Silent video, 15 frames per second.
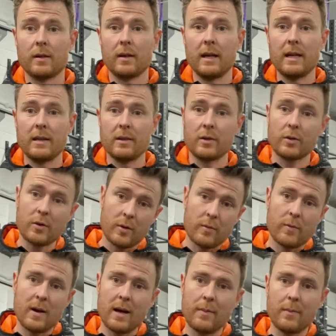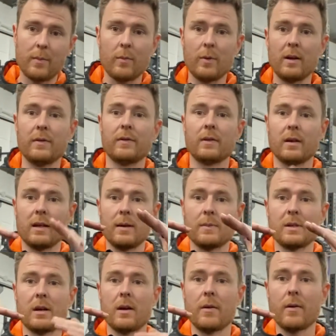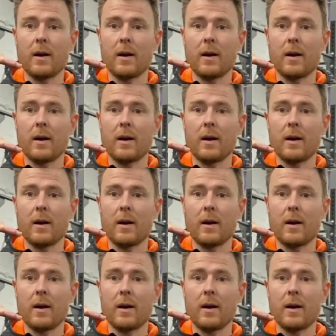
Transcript: In the good rep, we're lifting the hips higher